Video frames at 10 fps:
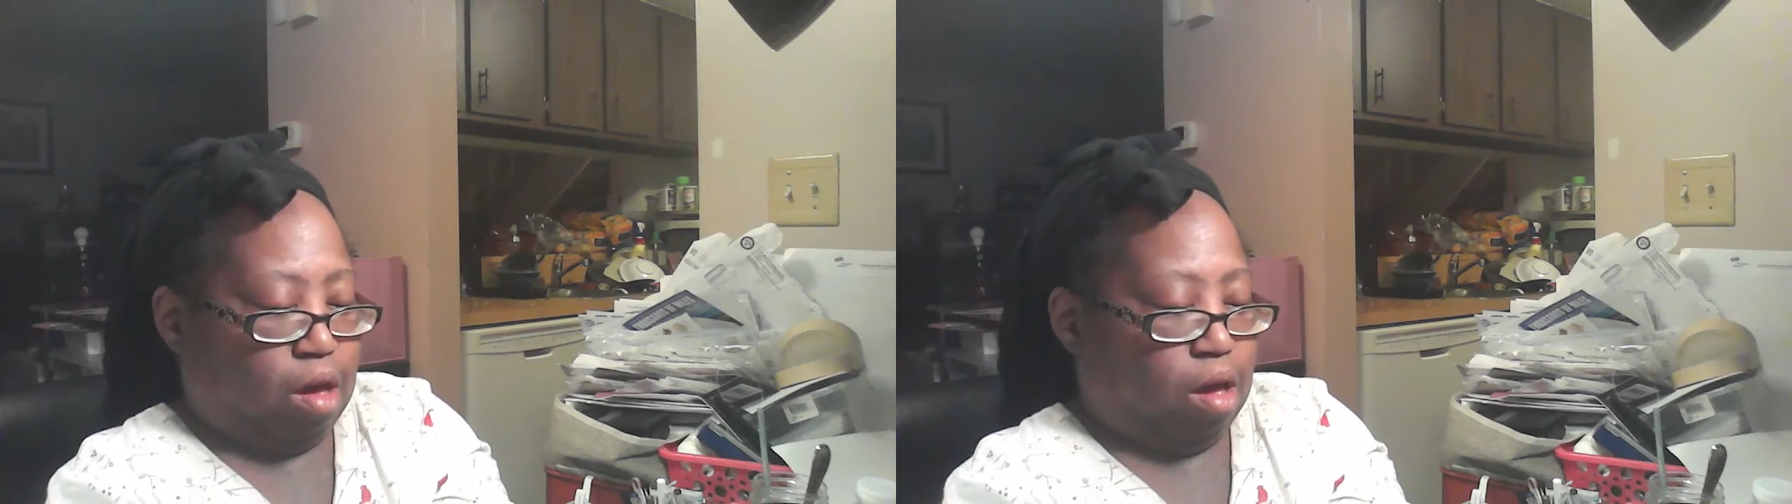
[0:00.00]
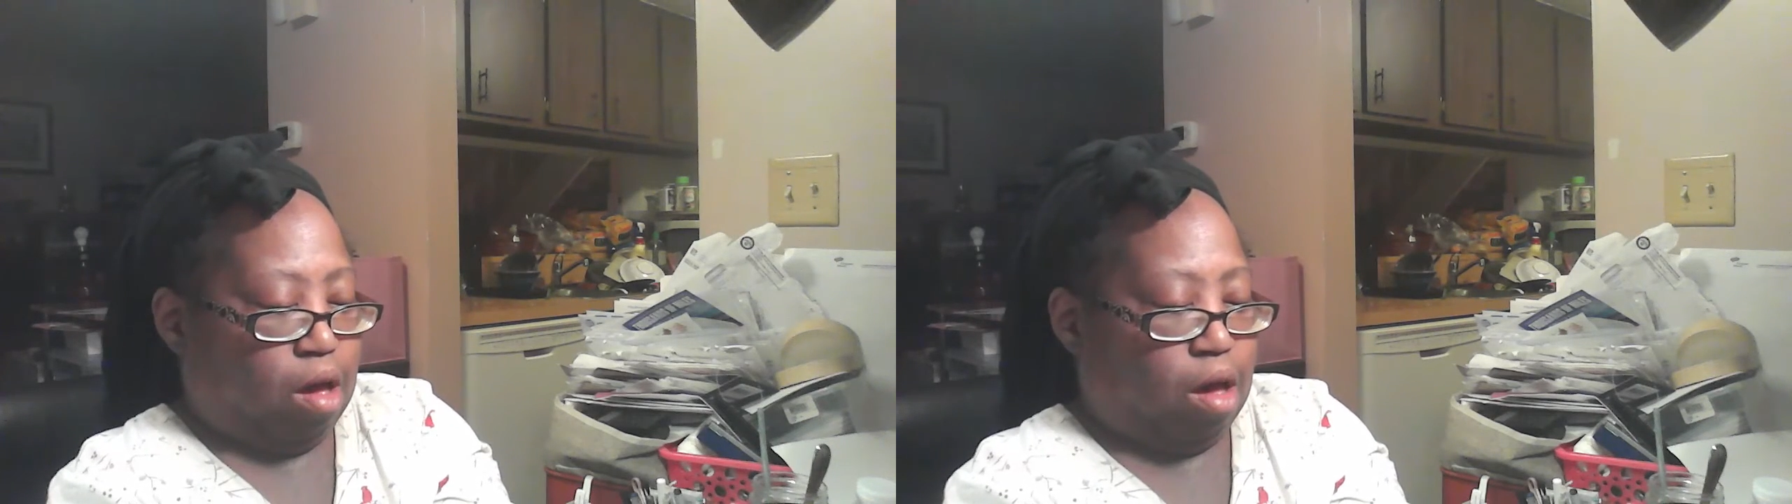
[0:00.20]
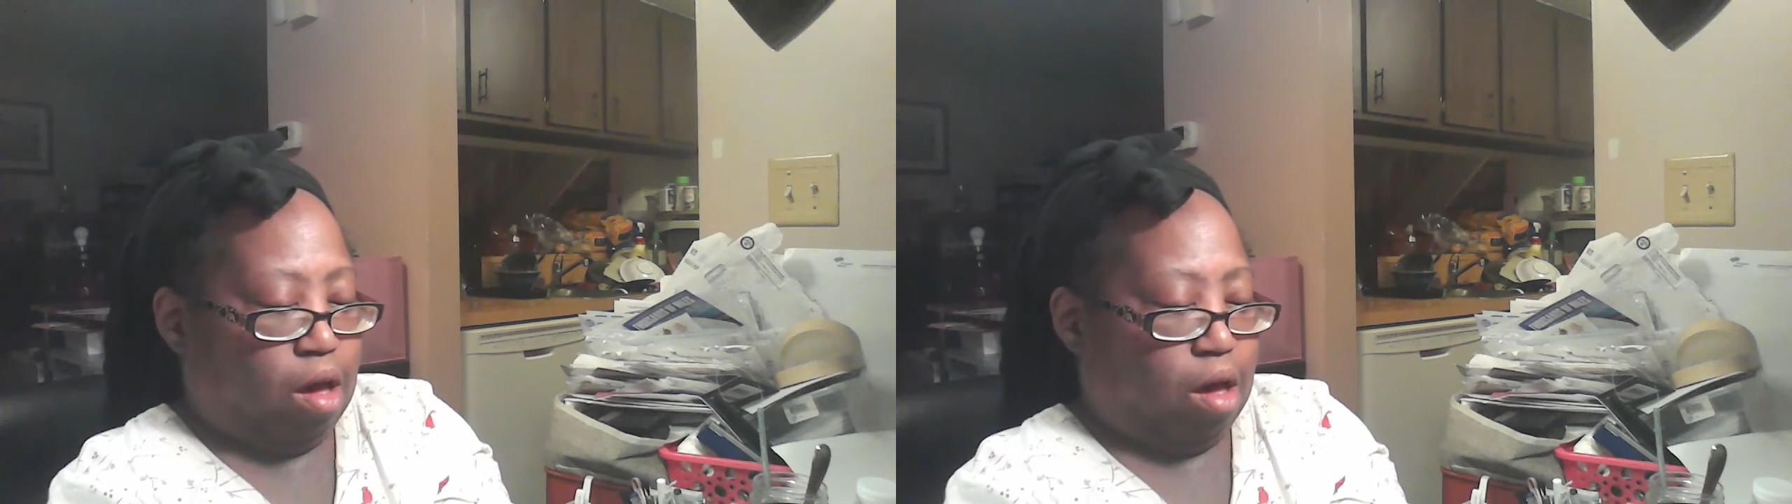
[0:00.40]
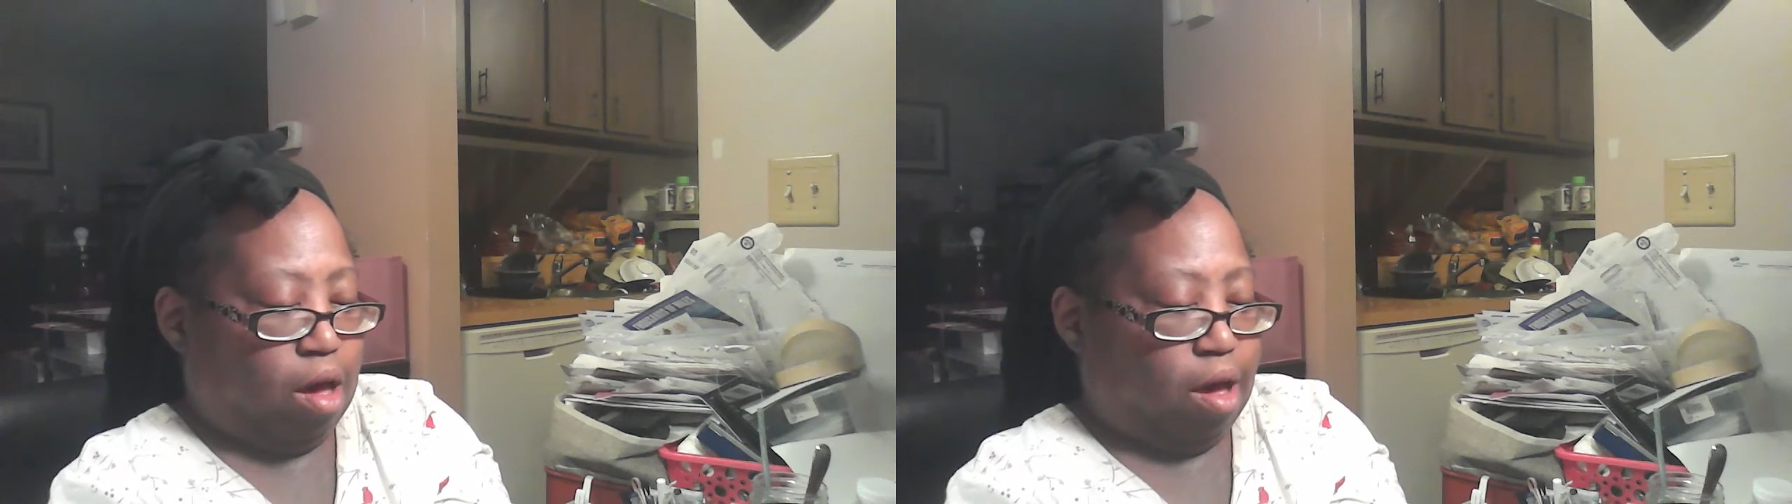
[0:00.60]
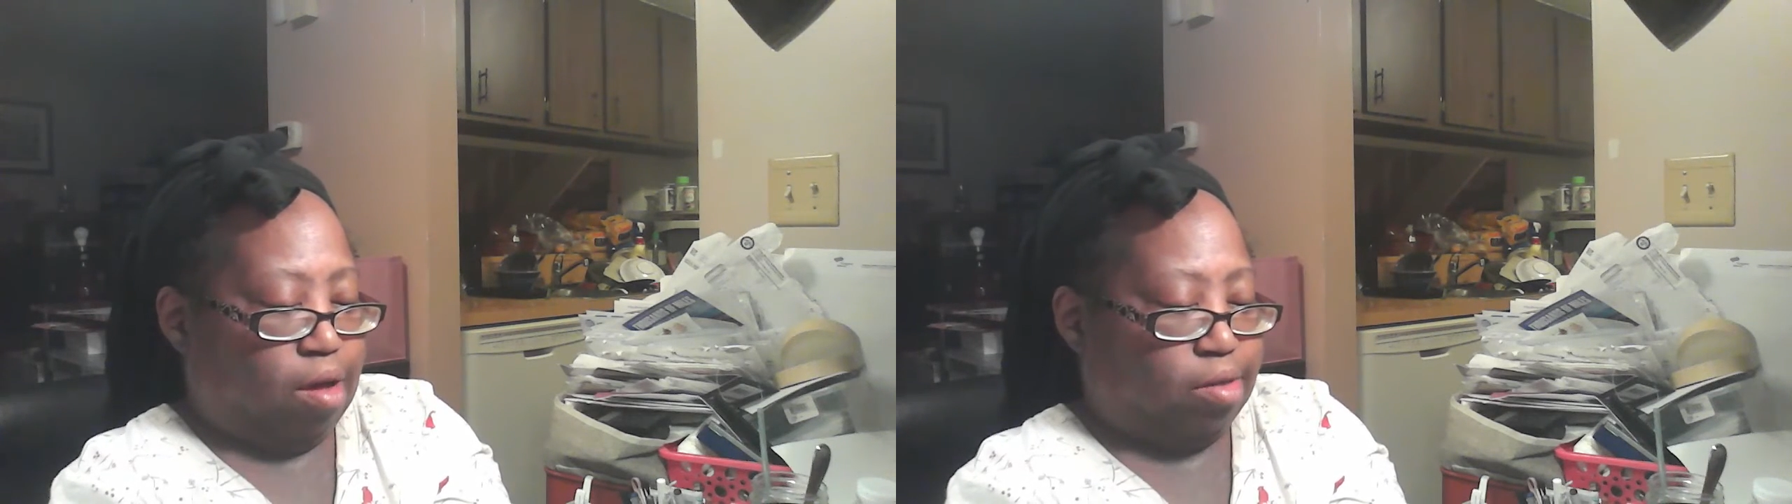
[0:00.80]

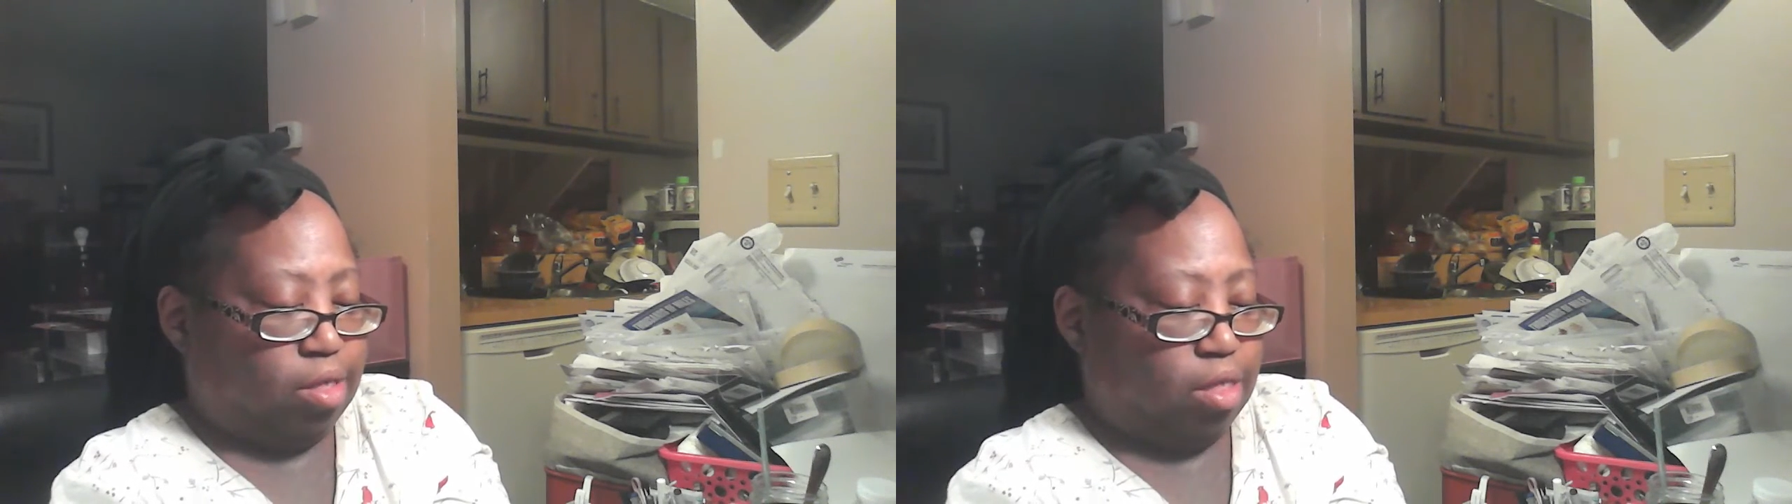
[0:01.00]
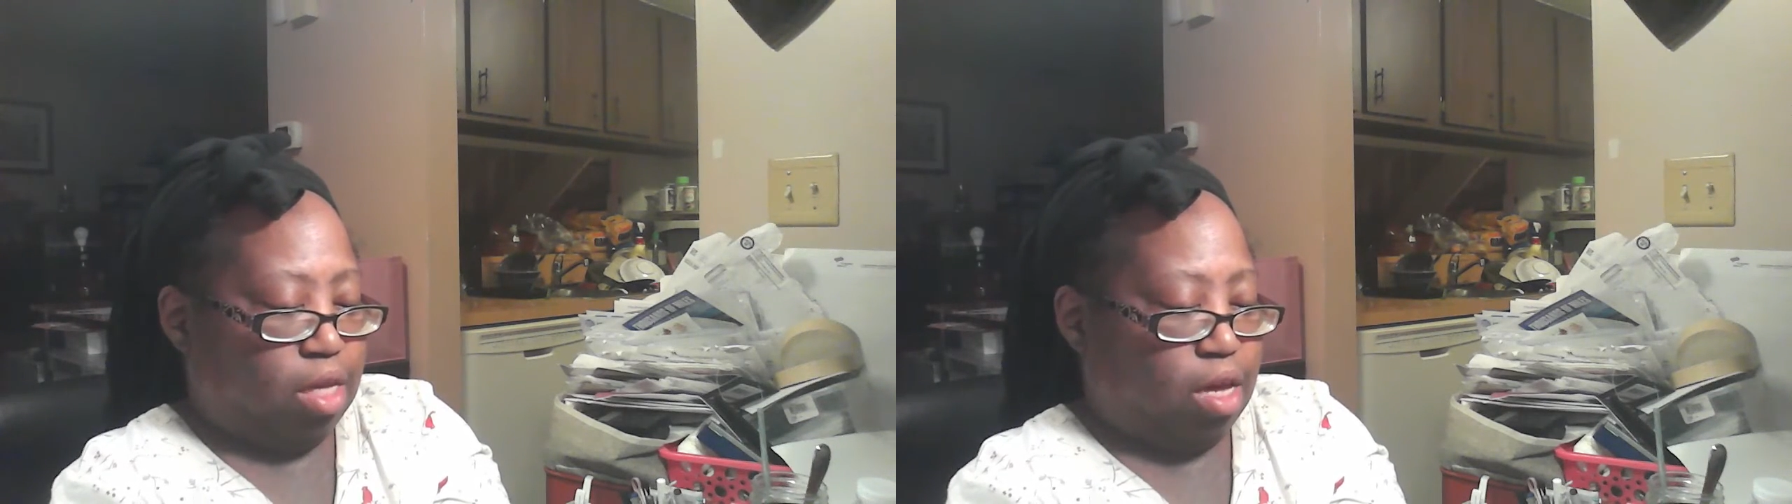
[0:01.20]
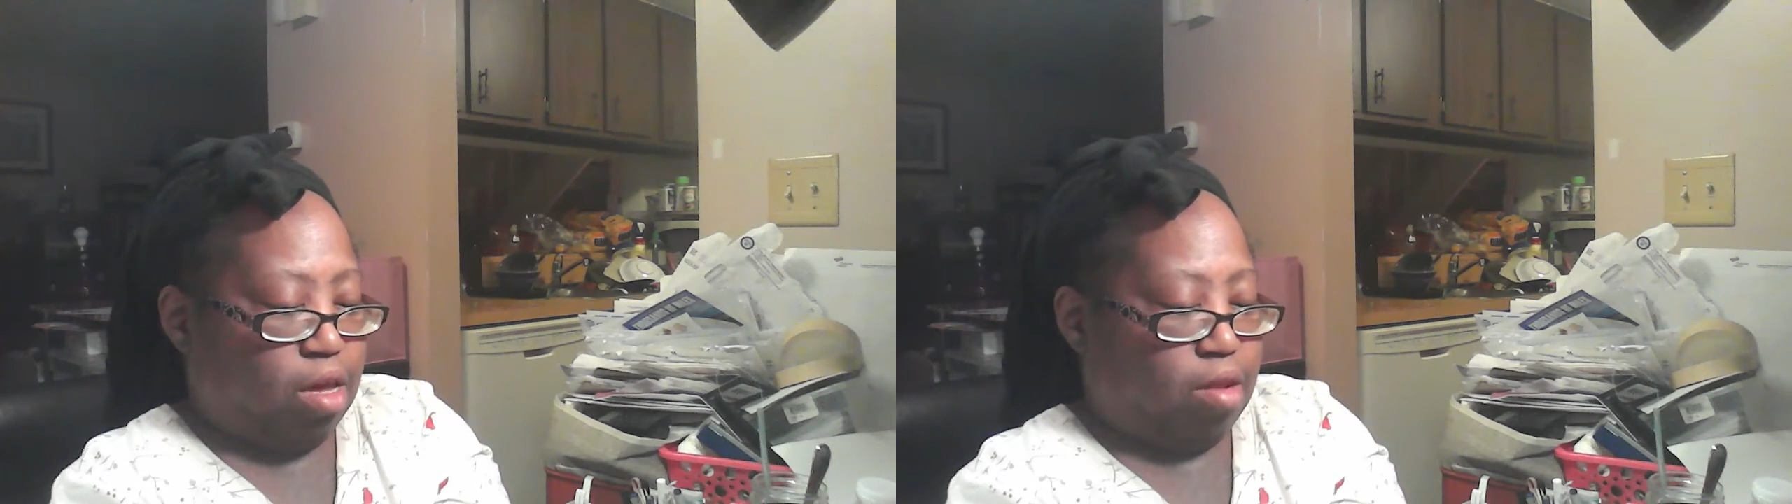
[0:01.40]
I said